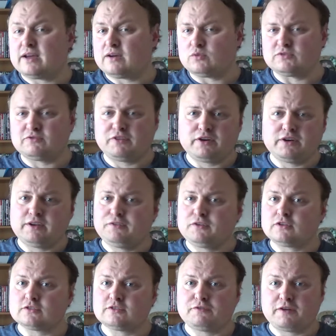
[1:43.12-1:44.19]
that was very
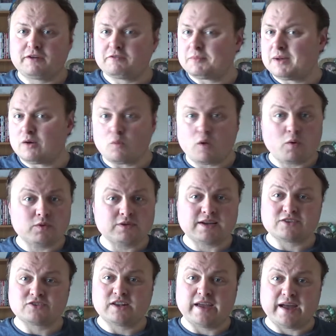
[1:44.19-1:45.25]
difficult to fathom out what was
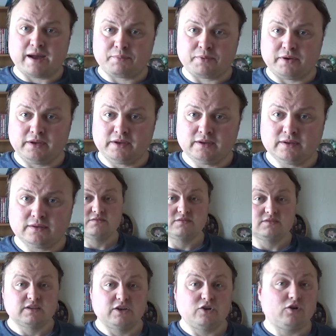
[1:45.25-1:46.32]
actually happening.
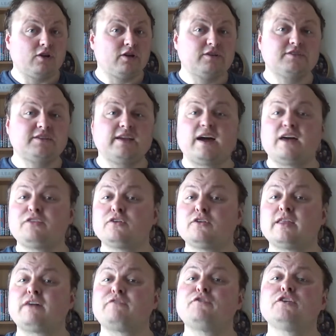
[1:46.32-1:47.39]
In all honesty, I thought
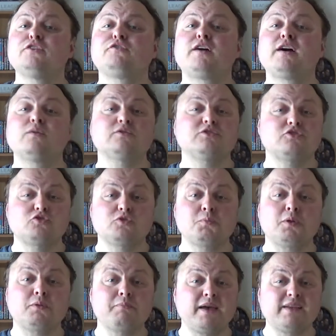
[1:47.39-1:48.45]
that first fight was a
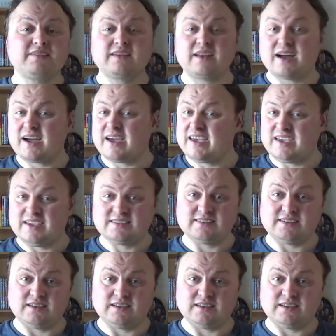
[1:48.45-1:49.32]
jumbled mess and I hated